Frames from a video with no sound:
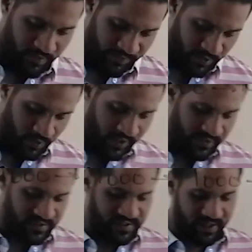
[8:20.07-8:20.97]
If you look
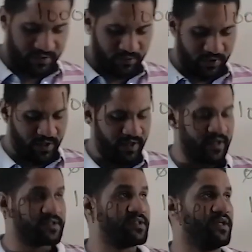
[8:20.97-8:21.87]
at the second one, I
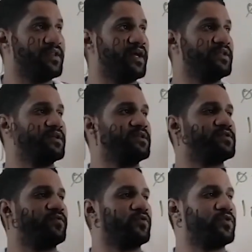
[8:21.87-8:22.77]
can see that
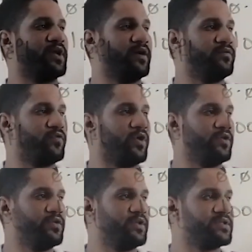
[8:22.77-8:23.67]
it's
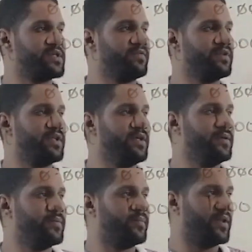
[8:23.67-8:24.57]

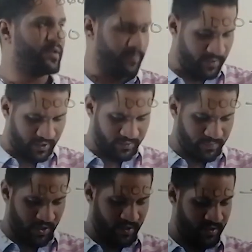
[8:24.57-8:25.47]
470
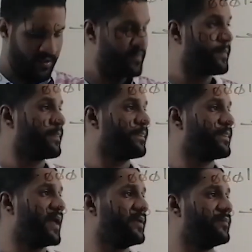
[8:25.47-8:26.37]
multiplied by
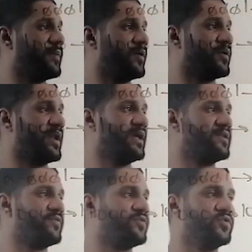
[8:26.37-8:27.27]
10 power
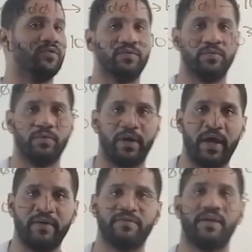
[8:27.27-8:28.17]
negative 2. When
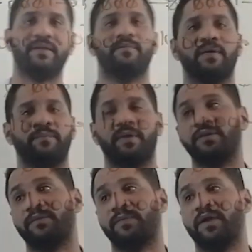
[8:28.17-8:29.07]
I have 10
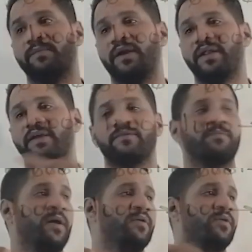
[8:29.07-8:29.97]
multiplied by
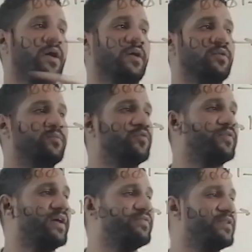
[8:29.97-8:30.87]
negative power, I will
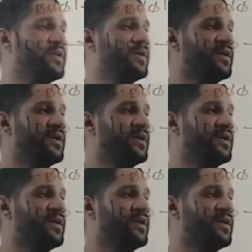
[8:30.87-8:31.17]
move left.